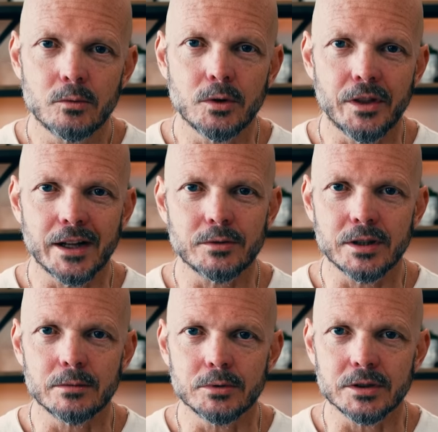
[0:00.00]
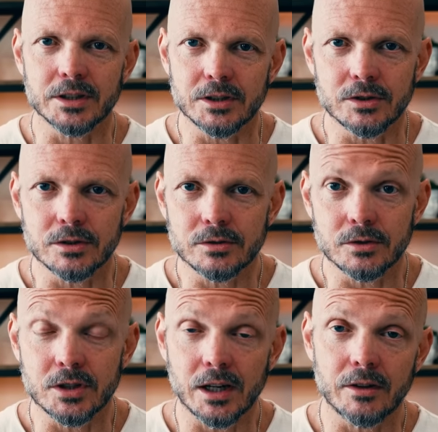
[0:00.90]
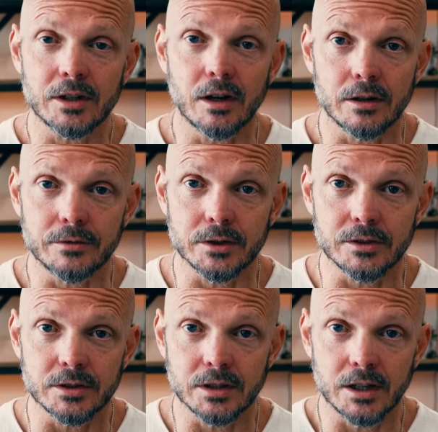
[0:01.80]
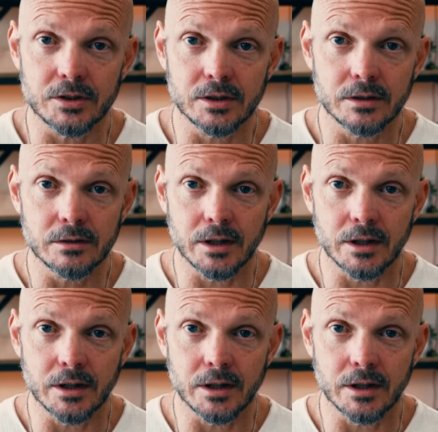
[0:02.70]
Well, that's what that book teaches. So check out The Art of Fearless Seduction.